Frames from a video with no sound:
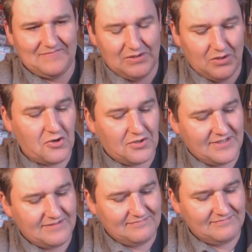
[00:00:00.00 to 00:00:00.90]

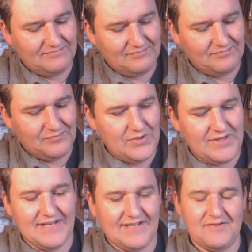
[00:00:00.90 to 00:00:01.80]
Locked. Put
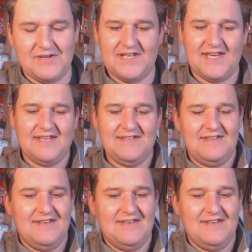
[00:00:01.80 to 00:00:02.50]
that down a second.